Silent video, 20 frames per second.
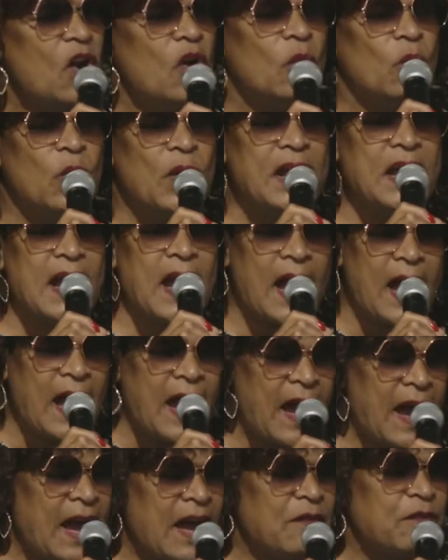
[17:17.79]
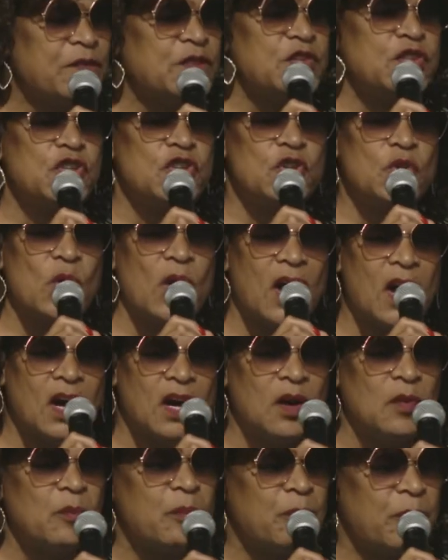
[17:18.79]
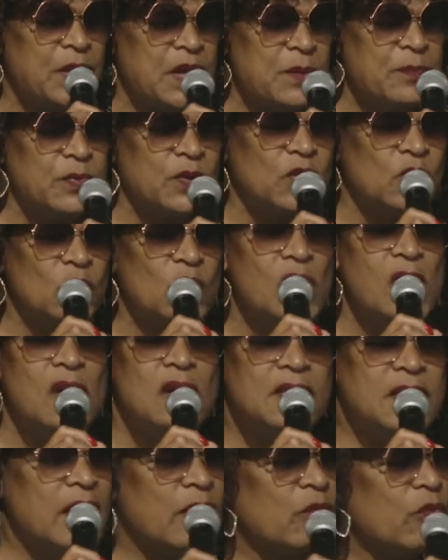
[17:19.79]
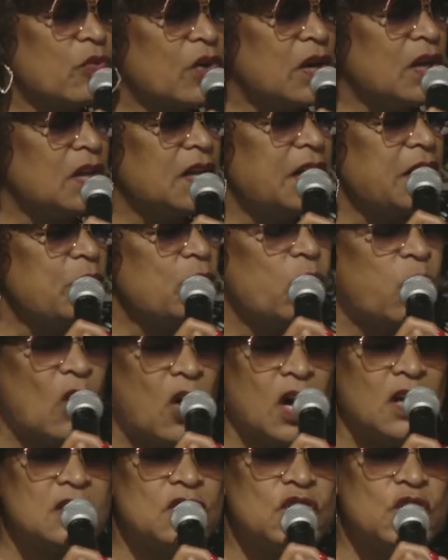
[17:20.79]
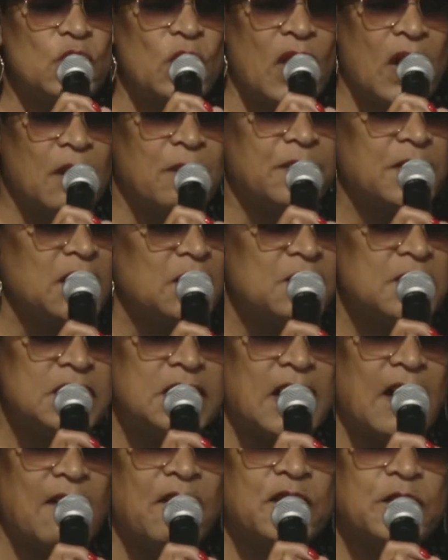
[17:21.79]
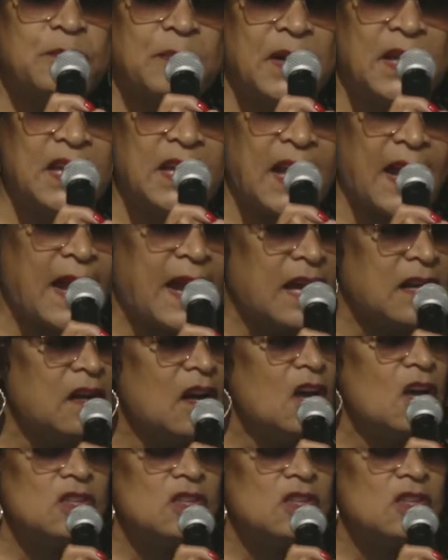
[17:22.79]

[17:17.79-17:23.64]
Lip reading: We have to help people that really want to help themselves but can't.